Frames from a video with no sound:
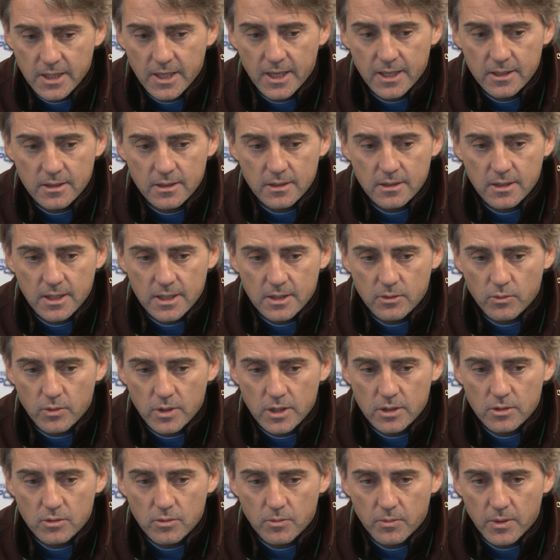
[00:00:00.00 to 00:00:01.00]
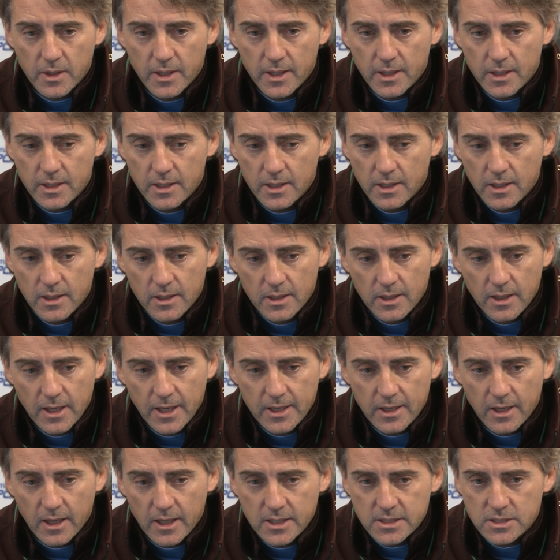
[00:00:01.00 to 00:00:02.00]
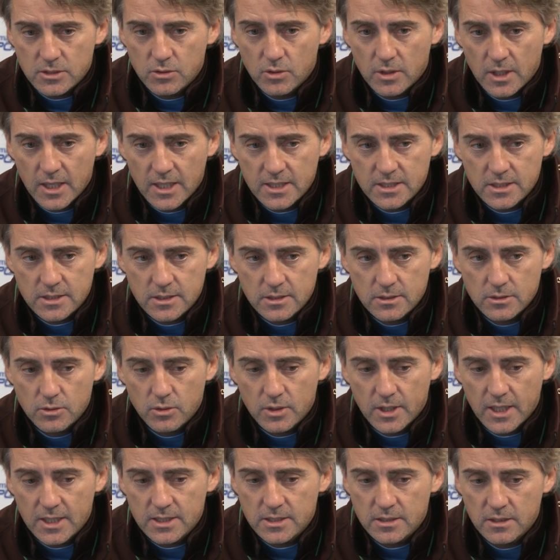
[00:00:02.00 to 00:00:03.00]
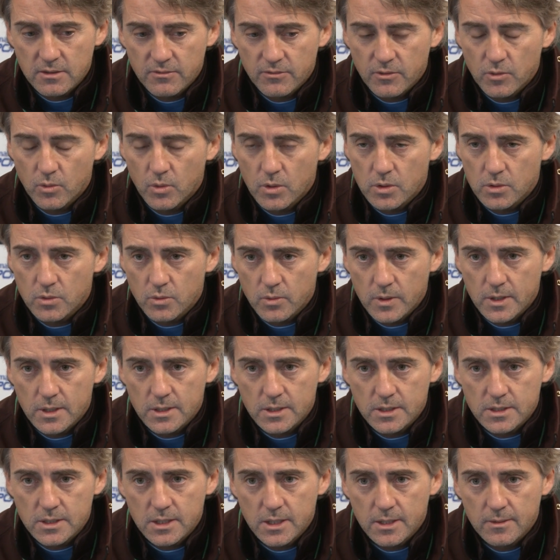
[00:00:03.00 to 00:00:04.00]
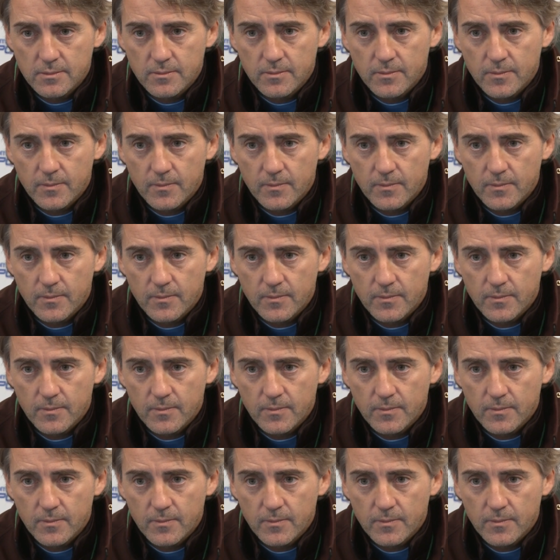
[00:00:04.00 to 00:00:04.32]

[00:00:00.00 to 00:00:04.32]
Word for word: I think that we need to play like against Newcastle, Newcastle if we want to win this game.